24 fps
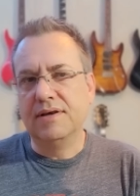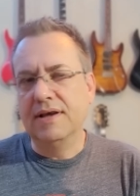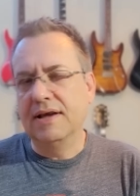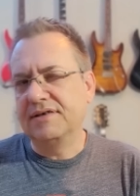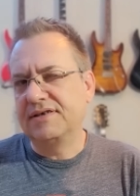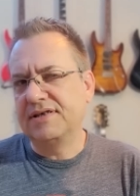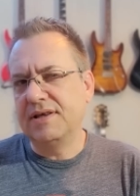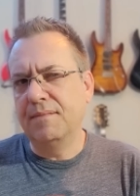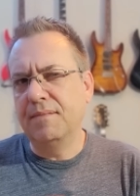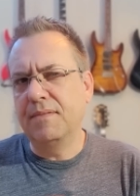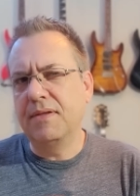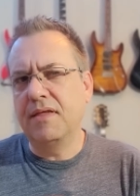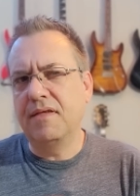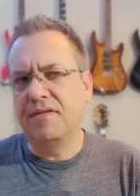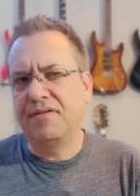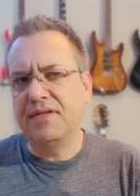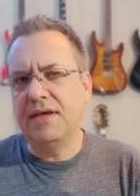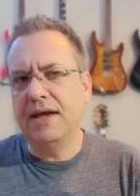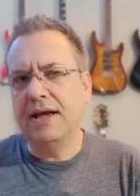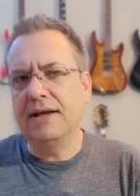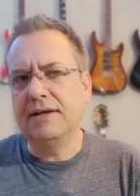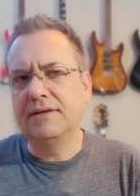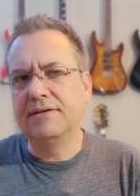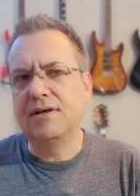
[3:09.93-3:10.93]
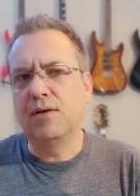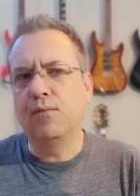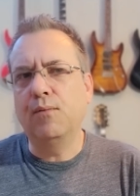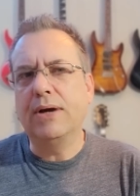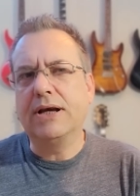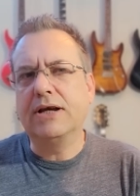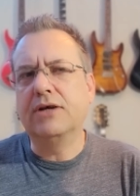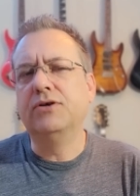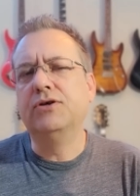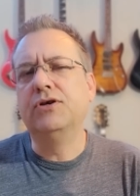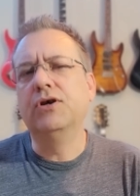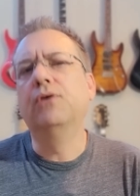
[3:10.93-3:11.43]
now, some of the things that
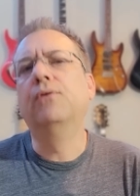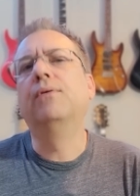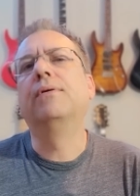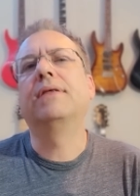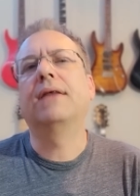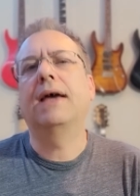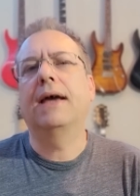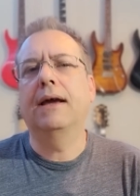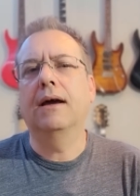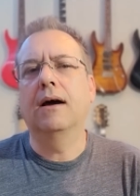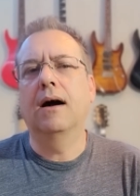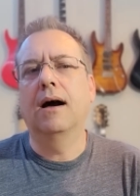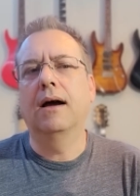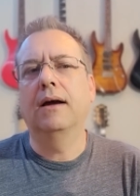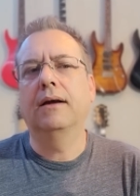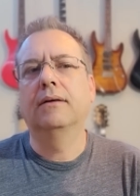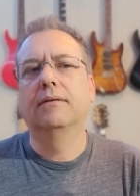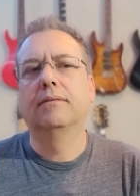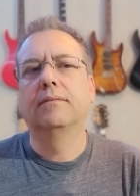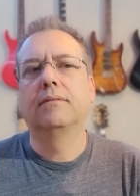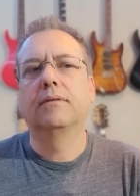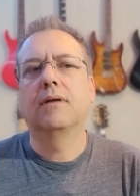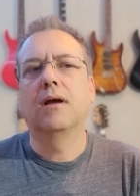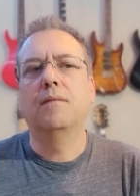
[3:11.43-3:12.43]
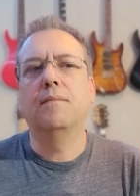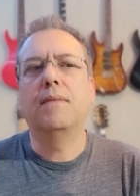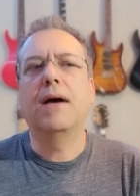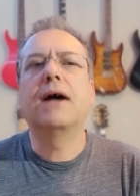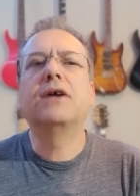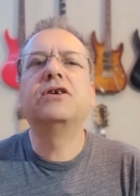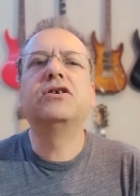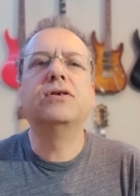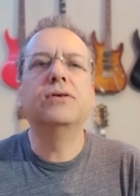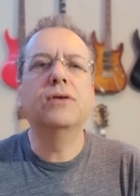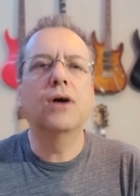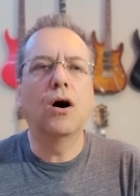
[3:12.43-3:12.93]
we could do with A I.
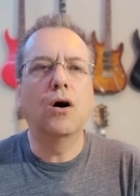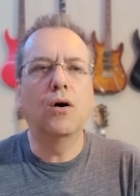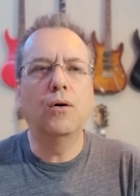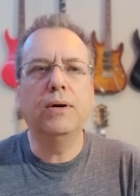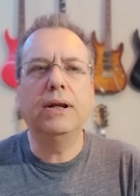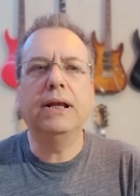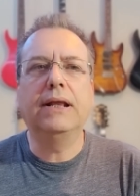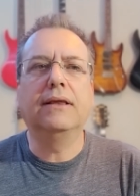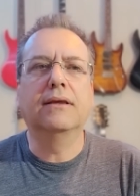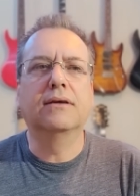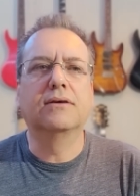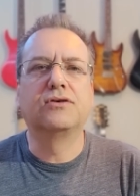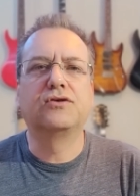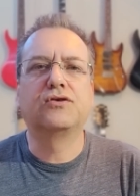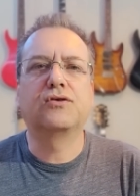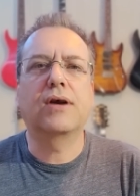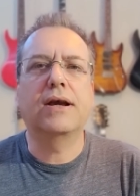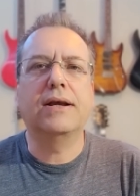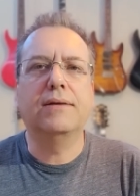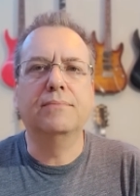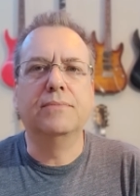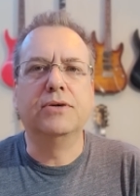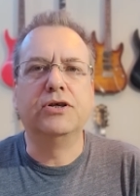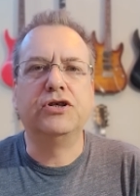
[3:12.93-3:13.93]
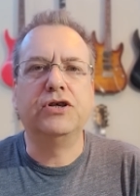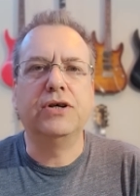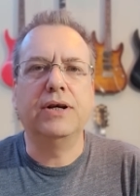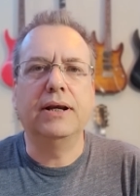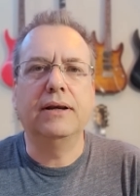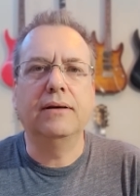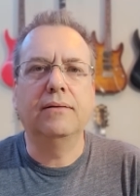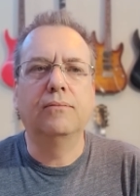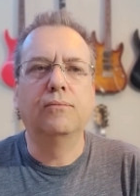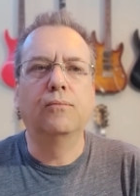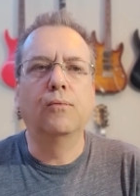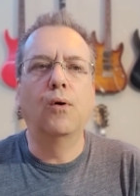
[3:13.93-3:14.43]
Imagine owning this trained machine.
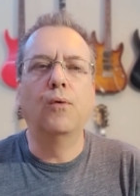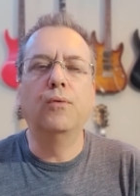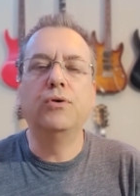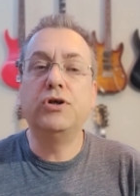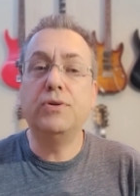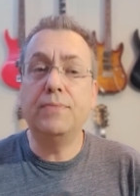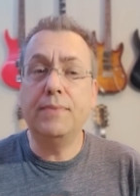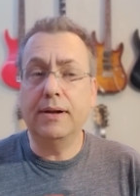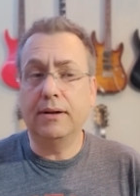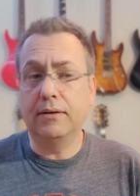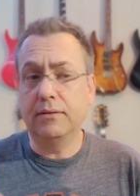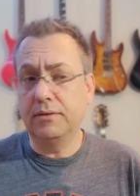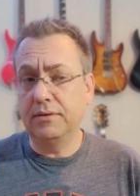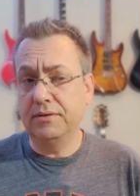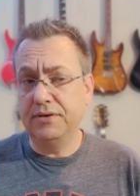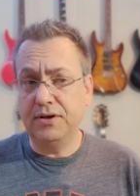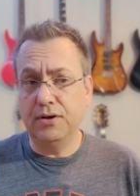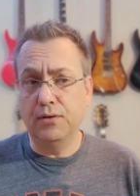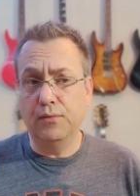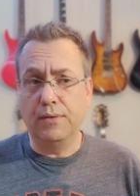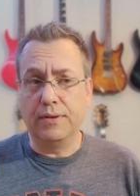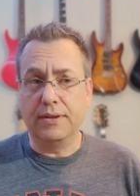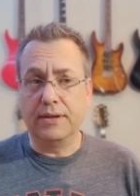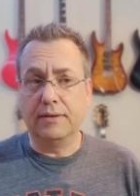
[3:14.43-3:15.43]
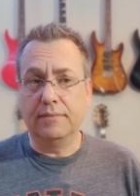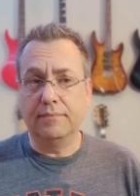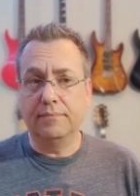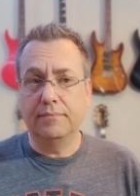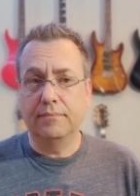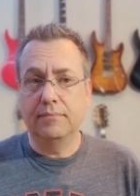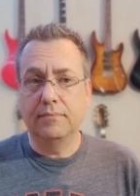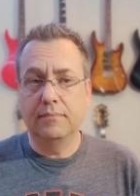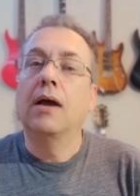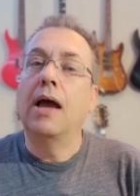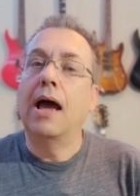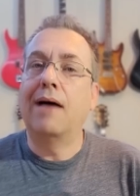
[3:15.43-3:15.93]
What would you be able to do with it?
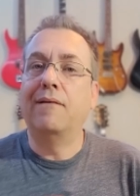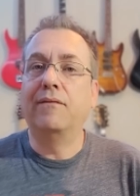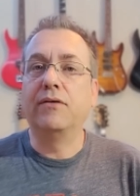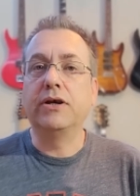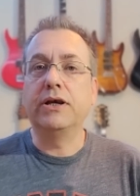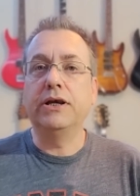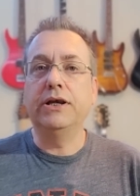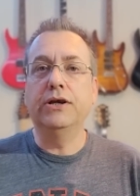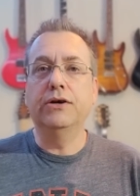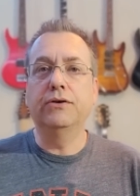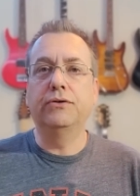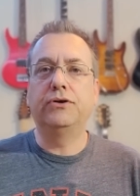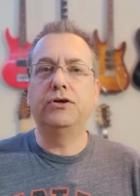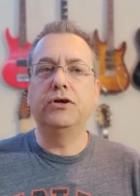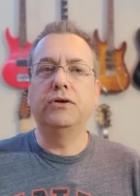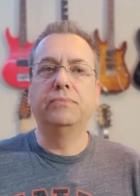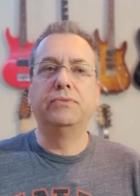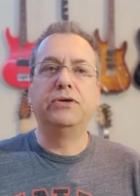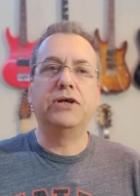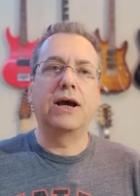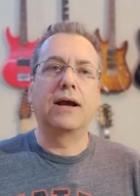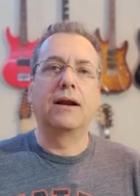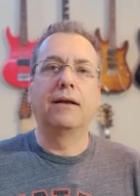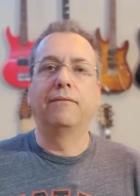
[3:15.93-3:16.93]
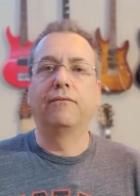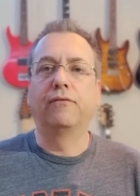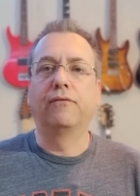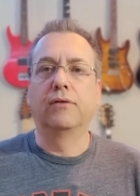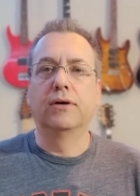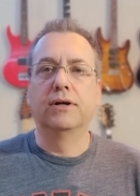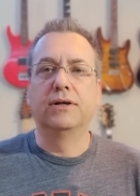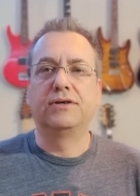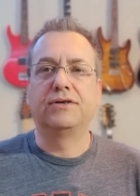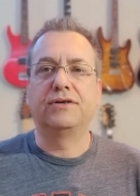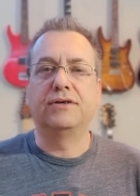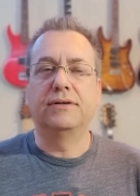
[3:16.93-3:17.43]
Having a YouTube channel, for
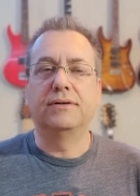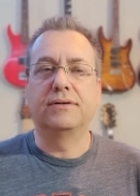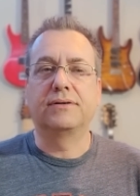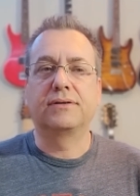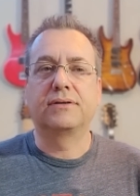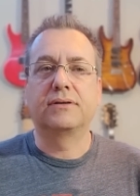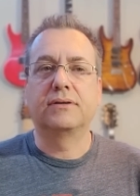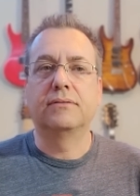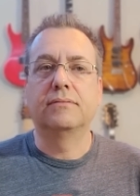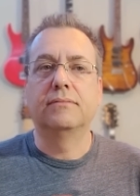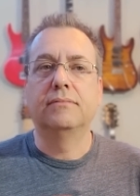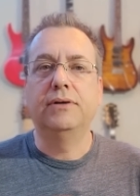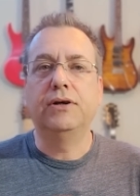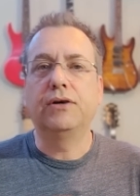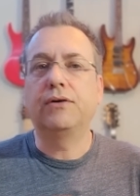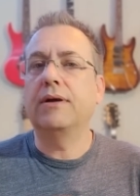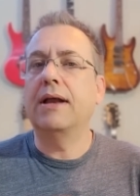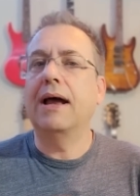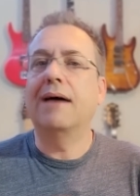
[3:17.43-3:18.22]
instance. You could